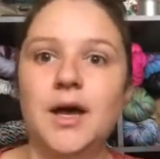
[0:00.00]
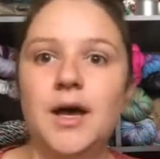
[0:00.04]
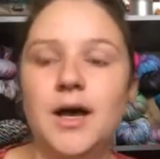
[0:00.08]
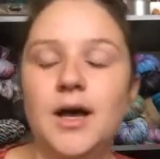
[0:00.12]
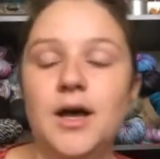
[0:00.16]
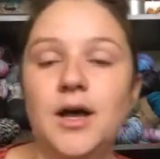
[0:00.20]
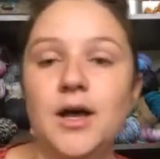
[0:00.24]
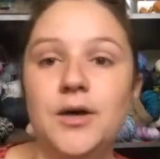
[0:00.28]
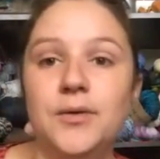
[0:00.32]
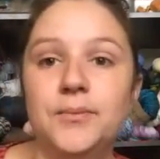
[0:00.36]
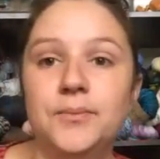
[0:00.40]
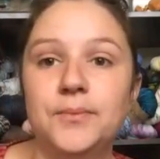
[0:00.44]

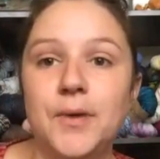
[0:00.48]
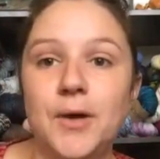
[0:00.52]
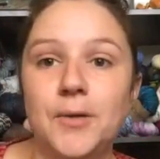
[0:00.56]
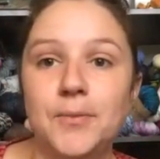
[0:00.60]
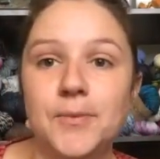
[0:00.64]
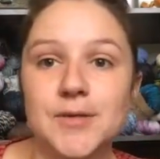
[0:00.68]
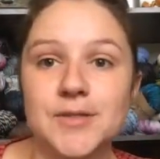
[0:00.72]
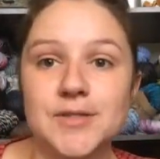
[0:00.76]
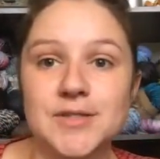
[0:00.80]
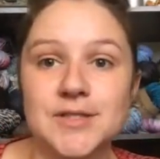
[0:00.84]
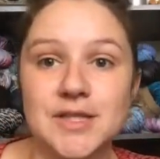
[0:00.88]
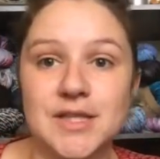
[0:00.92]

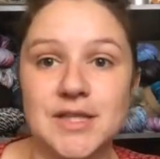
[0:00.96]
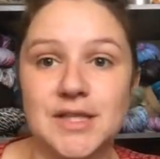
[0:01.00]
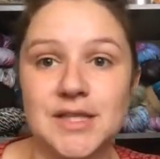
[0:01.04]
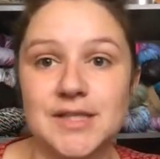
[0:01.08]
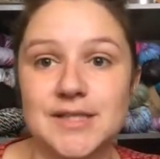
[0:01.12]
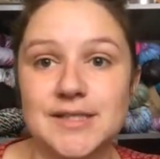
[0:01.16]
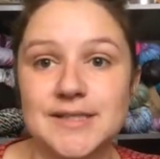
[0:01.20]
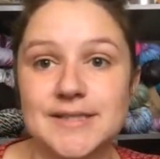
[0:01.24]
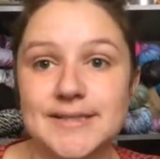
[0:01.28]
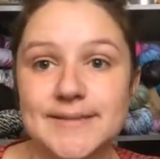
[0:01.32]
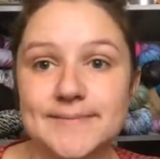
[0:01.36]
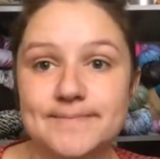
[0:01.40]
the
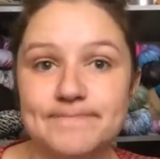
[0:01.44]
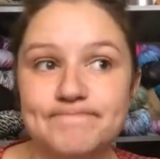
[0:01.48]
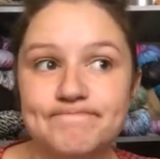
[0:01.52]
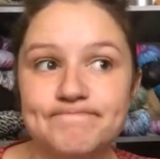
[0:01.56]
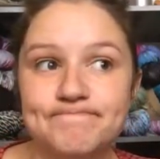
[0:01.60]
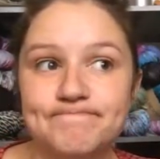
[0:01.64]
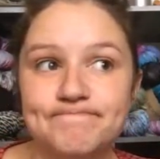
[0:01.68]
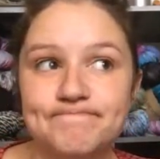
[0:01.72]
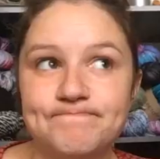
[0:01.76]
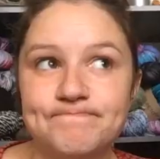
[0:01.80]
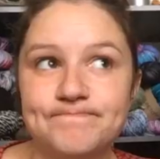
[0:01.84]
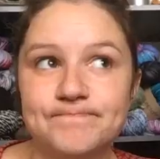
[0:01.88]
links.
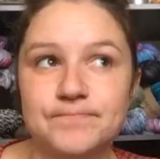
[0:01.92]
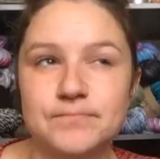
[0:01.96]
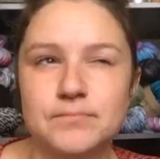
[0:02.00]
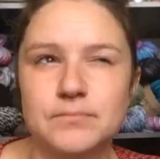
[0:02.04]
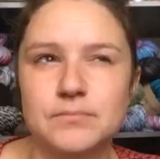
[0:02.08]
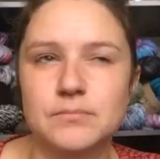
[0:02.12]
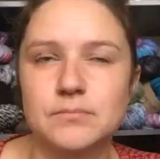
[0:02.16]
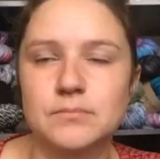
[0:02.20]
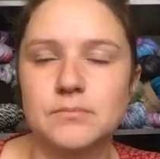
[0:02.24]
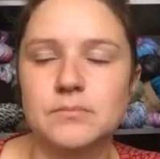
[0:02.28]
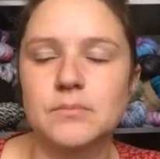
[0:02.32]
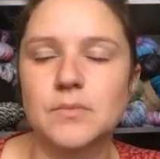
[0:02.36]

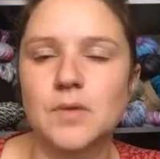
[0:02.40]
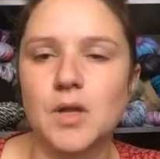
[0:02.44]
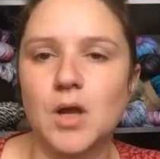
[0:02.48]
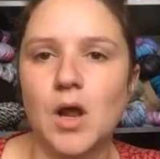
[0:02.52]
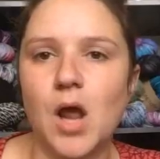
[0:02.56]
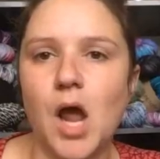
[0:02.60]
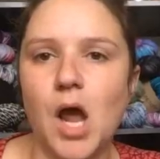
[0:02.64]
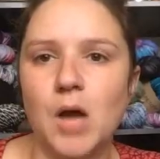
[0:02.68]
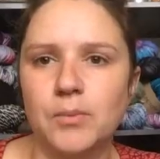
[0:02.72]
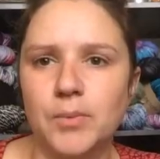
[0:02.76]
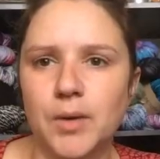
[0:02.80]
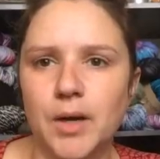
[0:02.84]

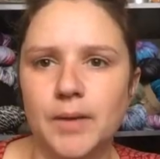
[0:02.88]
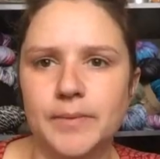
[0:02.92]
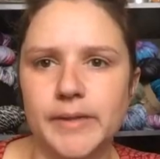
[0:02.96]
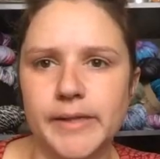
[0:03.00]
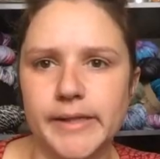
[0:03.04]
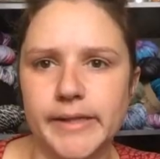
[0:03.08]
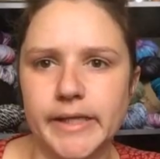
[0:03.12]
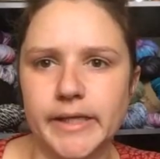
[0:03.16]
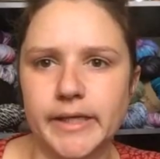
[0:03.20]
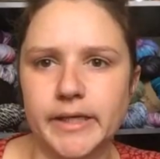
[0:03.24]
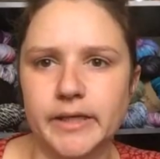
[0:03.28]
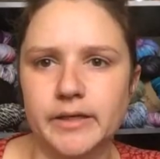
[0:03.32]
I'll probably
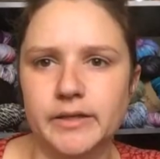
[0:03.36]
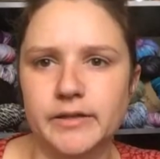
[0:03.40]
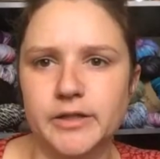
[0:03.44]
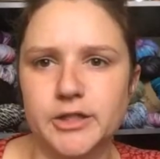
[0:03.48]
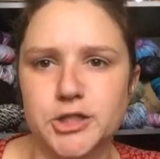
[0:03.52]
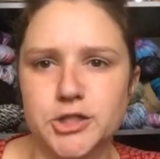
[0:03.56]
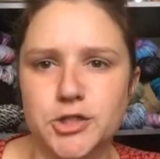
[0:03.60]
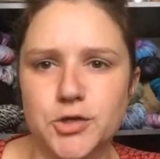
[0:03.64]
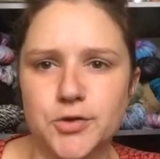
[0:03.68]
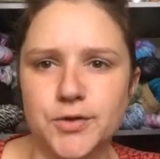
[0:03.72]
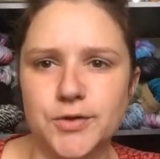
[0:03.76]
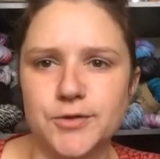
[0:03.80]
link it in the
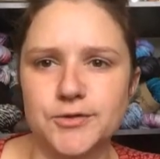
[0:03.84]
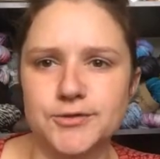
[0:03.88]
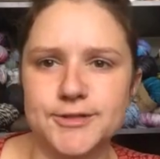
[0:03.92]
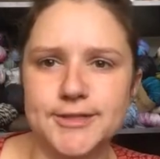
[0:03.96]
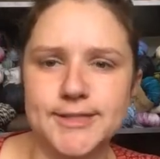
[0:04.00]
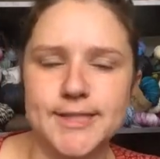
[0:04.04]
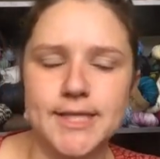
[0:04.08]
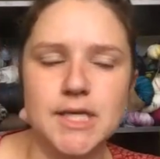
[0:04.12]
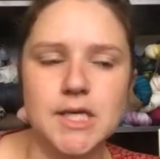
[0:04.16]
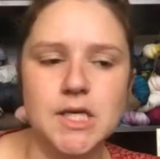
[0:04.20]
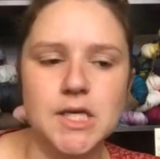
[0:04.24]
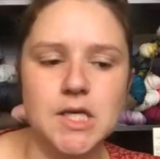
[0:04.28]
show
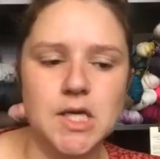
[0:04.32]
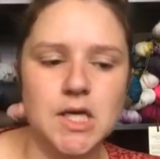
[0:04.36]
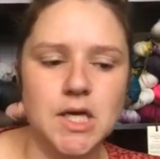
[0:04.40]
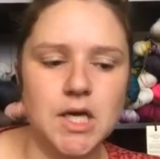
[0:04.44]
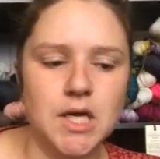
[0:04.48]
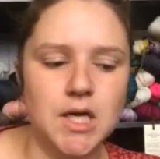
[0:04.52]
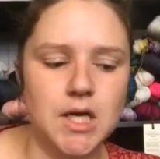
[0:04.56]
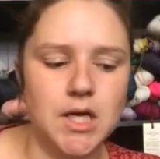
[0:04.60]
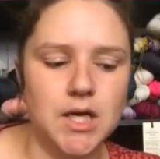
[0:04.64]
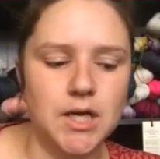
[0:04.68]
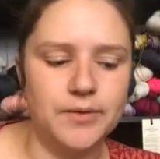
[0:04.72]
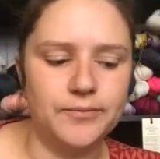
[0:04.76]
notes
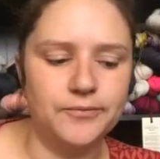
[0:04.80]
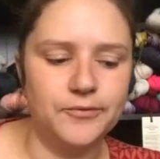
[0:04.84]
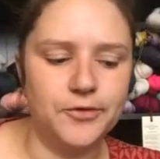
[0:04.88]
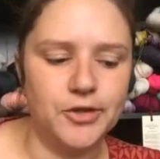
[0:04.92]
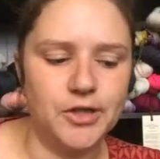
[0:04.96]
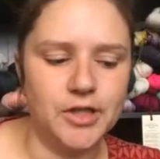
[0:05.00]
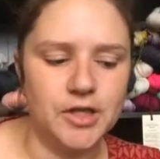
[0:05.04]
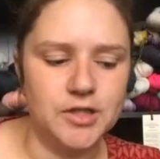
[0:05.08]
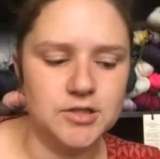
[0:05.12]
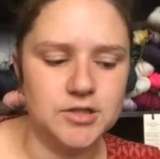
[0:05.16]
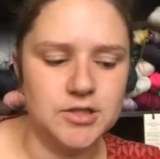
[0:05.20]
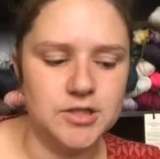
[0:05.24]
for
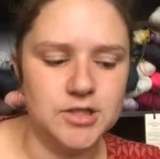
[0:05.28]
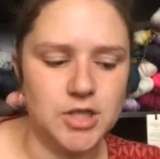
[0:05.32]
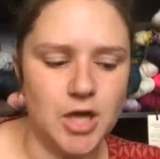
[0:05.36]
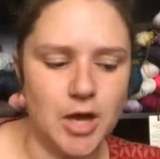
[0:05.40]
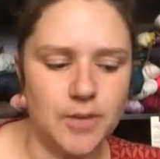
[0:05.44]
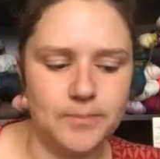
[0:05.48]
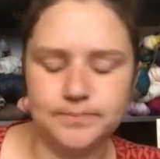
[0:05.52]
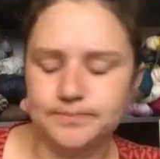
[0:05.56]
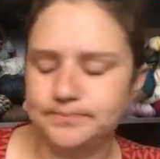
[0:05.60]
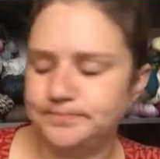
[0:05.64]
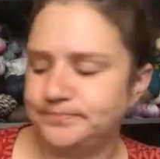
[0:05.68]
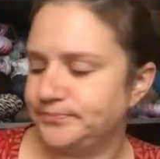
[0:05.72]
the Etsy
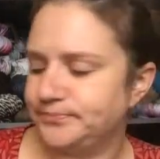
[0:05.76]
shop.